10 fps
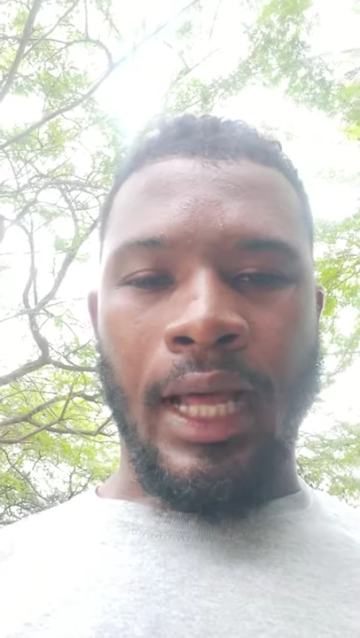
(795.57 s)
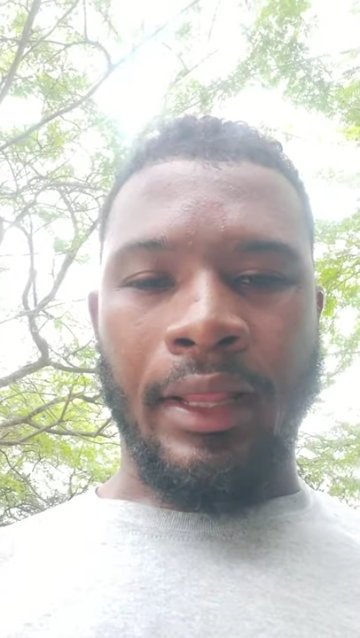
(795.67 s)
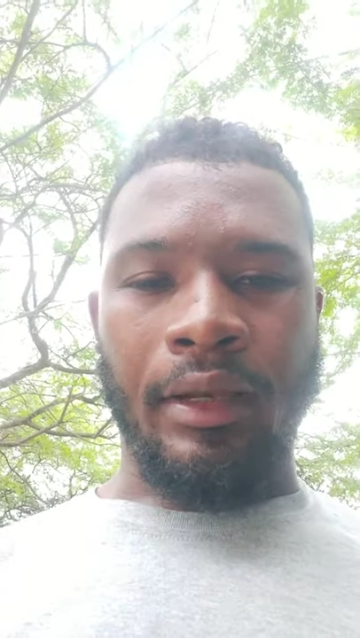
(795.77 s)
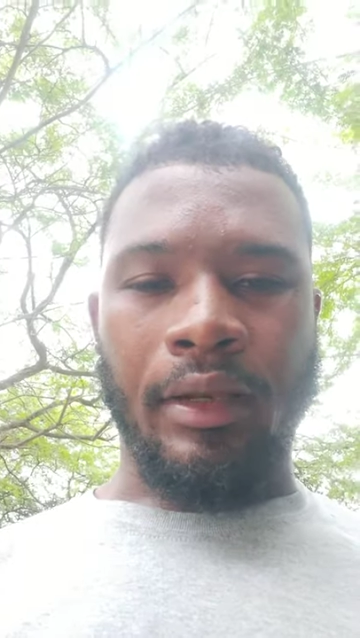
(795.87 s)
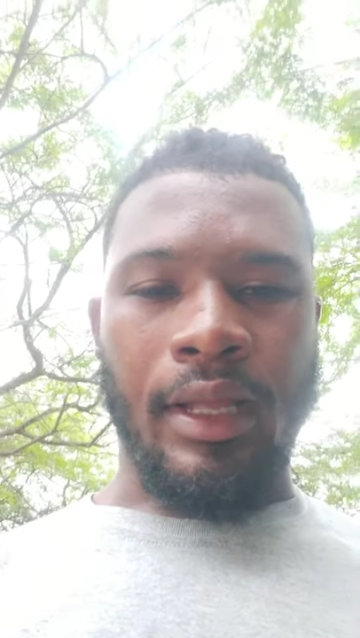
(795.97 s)

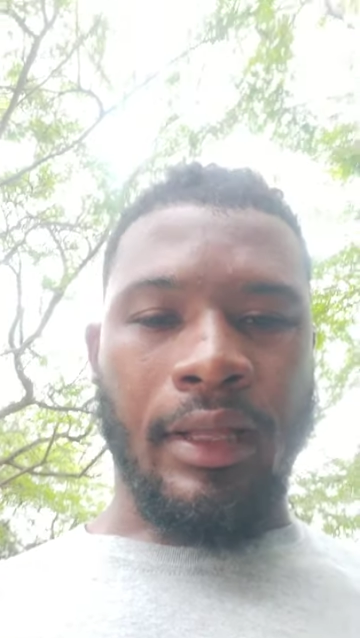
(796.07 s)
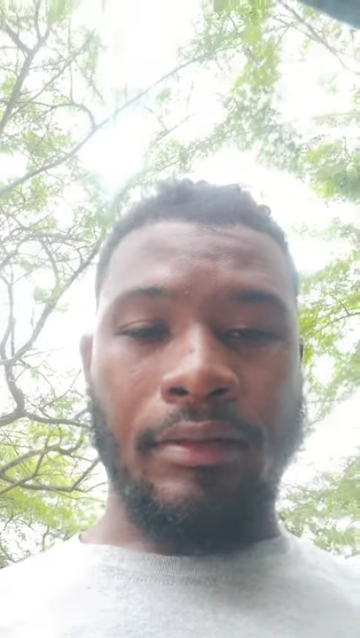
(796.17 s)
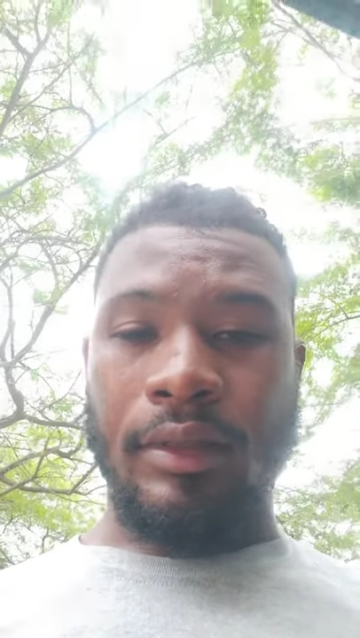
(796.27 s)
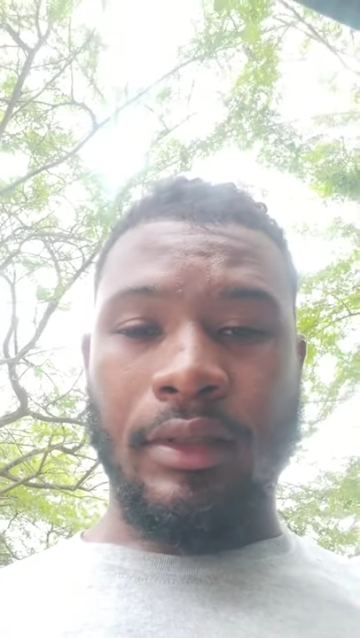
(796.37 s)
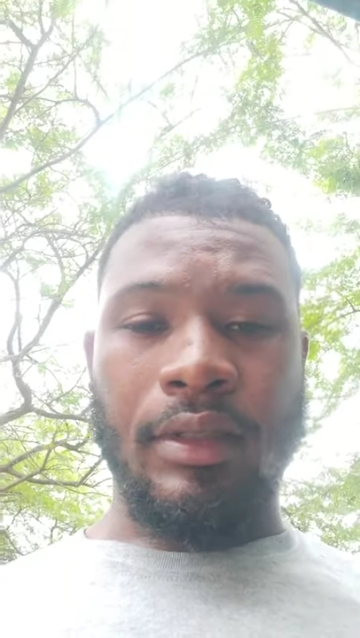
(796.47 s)
other than that
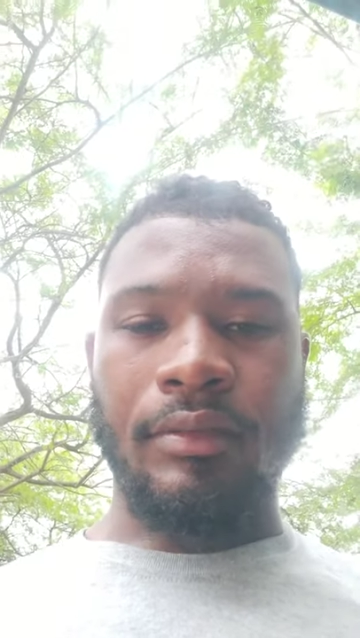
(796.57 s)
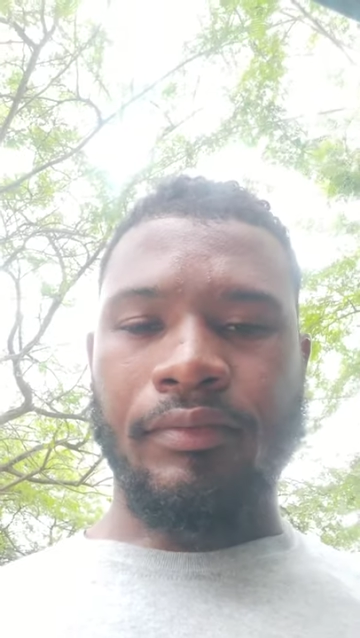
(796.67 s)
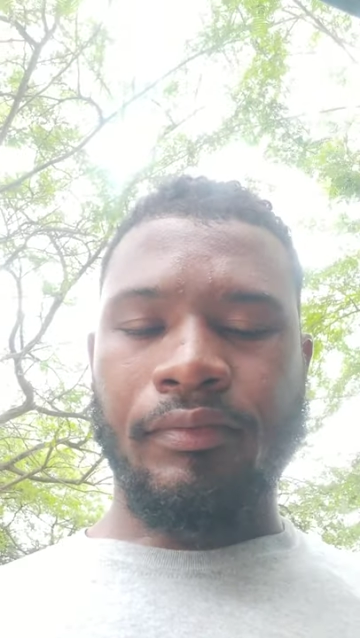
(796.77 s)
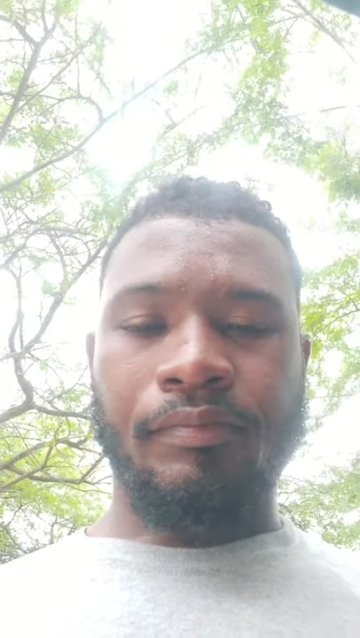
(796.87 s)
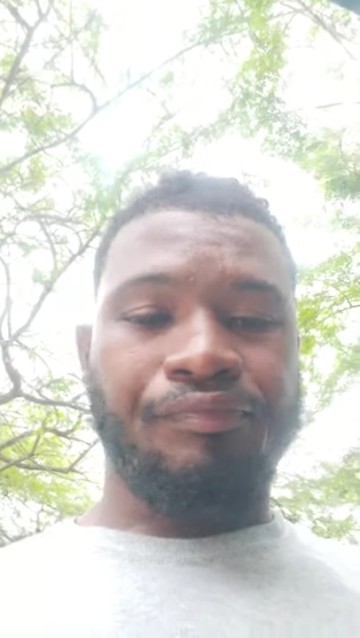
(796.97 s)
it's good
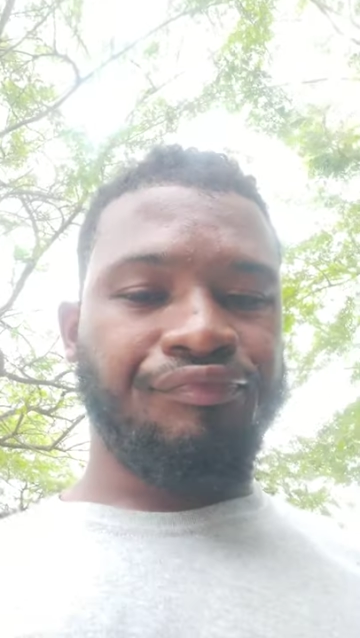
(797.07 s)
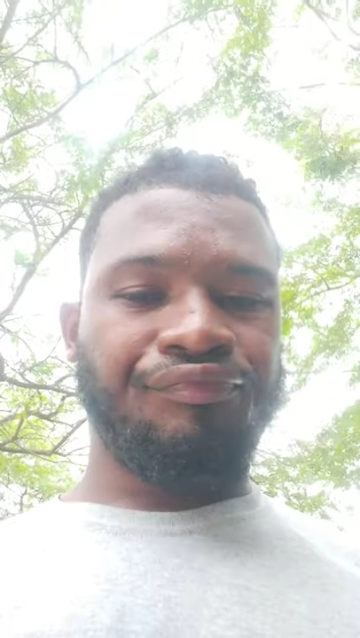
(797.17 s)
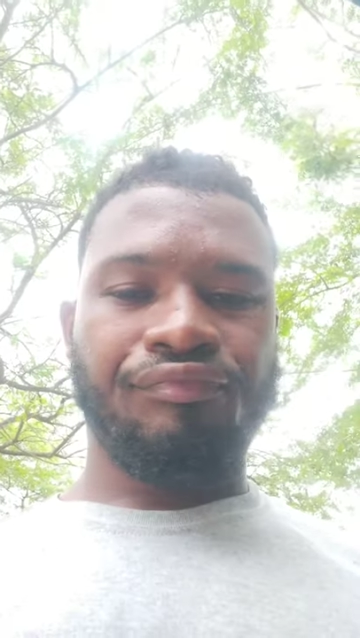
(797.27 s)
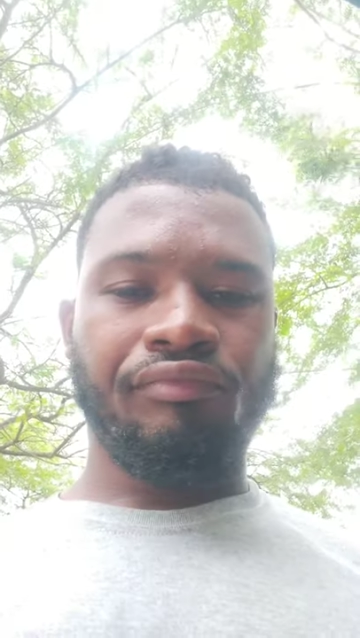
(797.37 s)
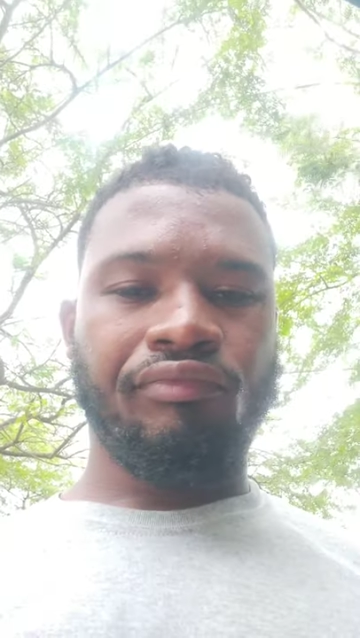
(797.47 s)

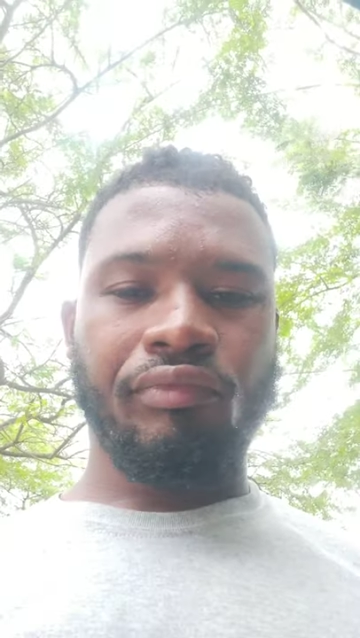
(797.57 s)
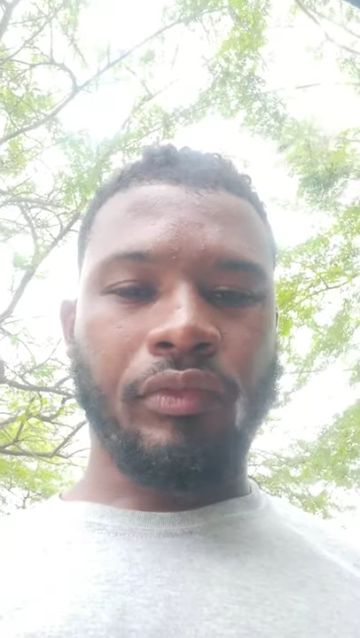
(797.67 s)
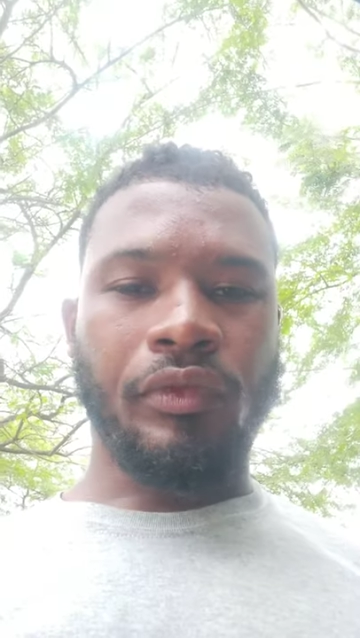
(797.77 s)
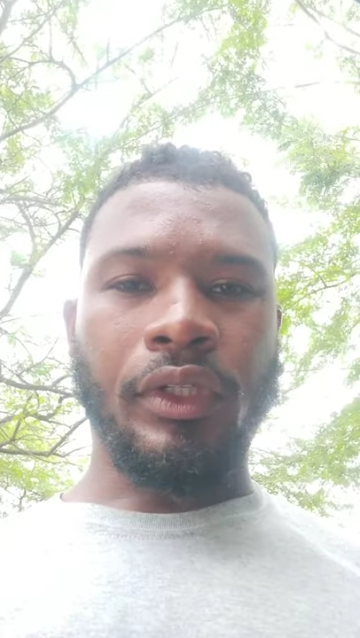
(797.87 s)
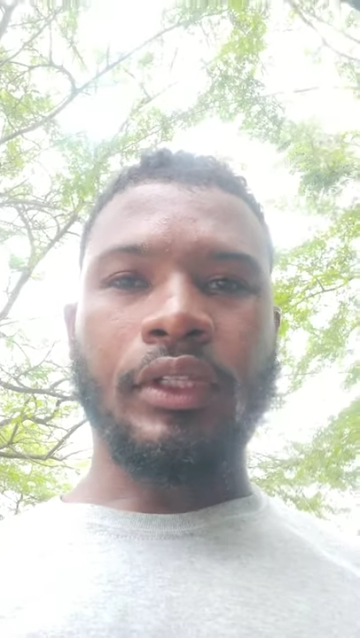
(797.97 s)

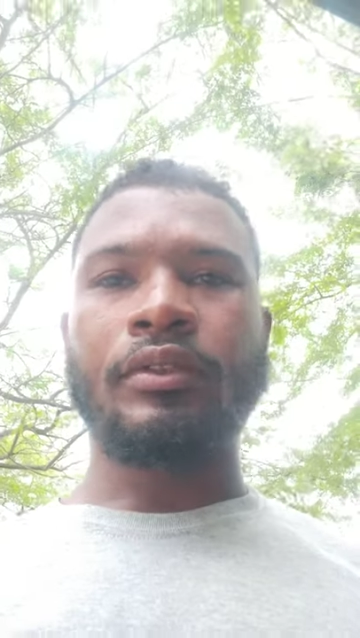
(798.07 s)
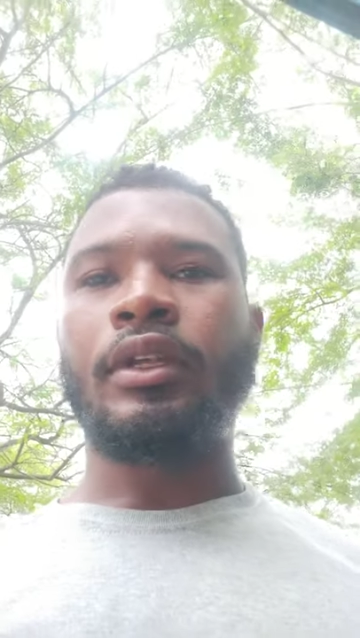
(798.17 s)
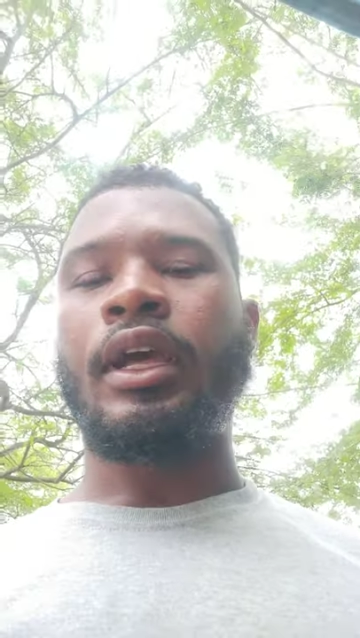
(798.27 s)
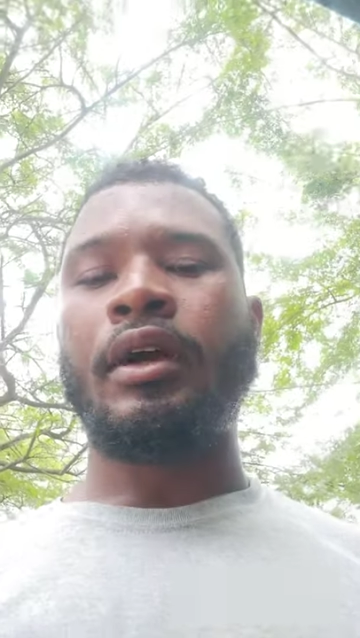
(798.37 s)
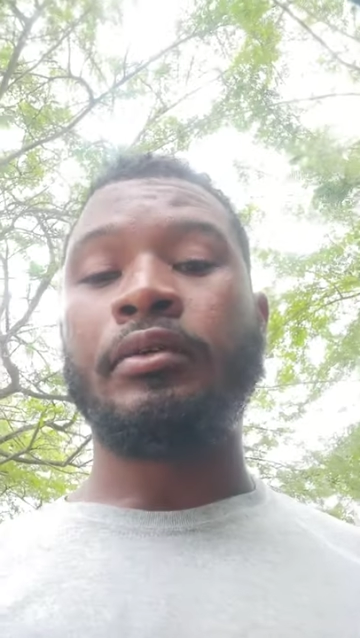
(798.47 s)
fits
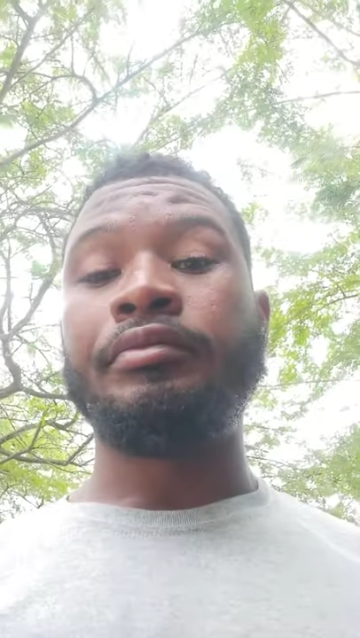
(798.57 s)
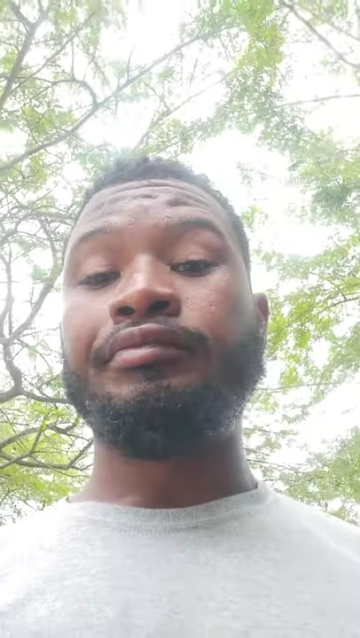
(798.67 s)
now